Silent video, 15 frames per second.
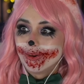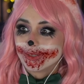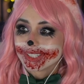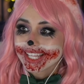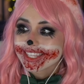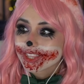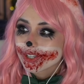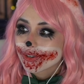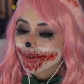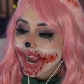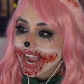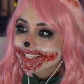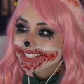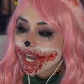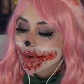like the
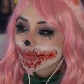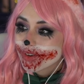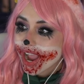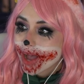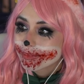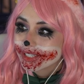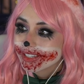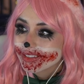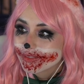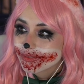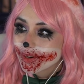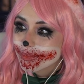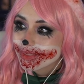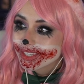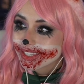cracked out rabbit
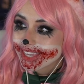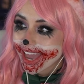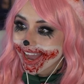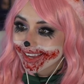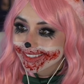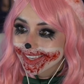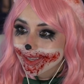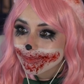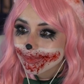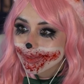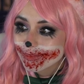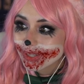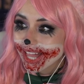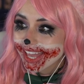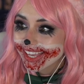from the cat game we
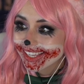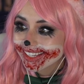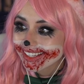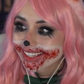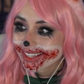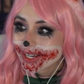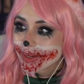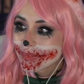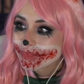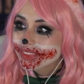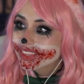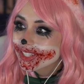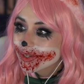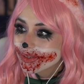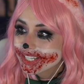played?
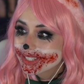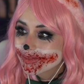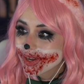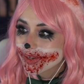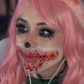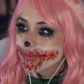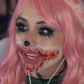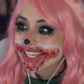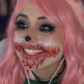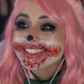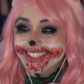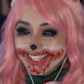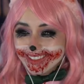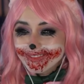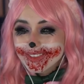Lewis, welcome back in.
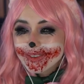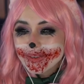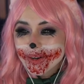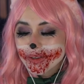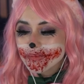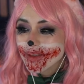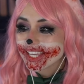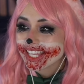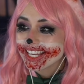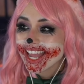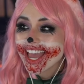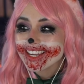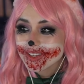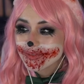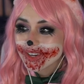Tiffy, welcome back in.
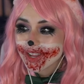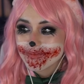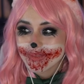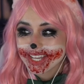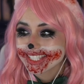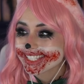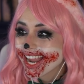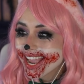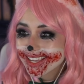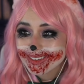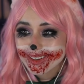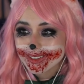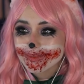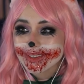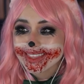Anyone I missed?
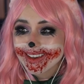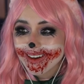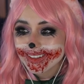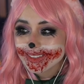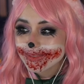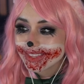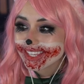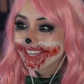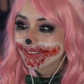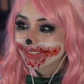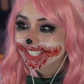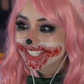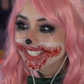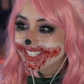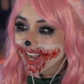Anon with all of the
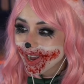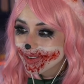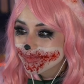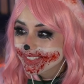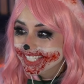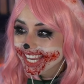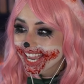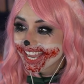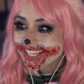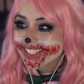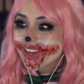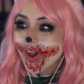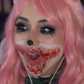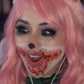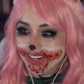gifted subs.
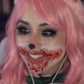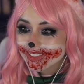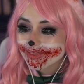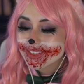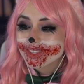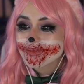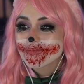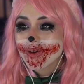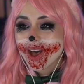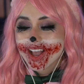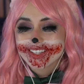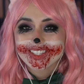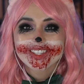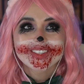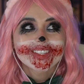Talks with the
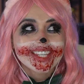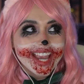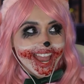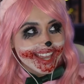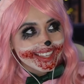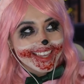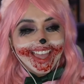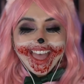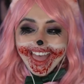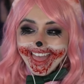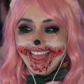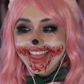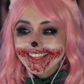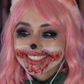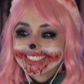posture check.
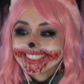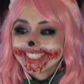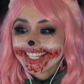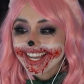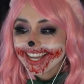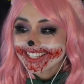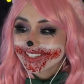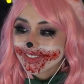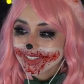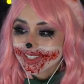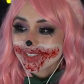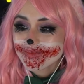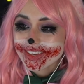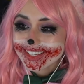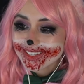I do need
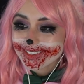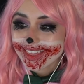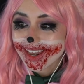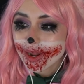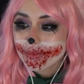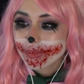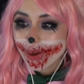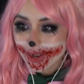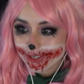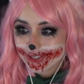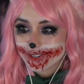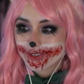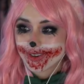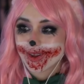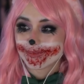to make sure that I'm
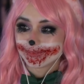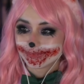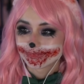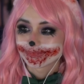postured up.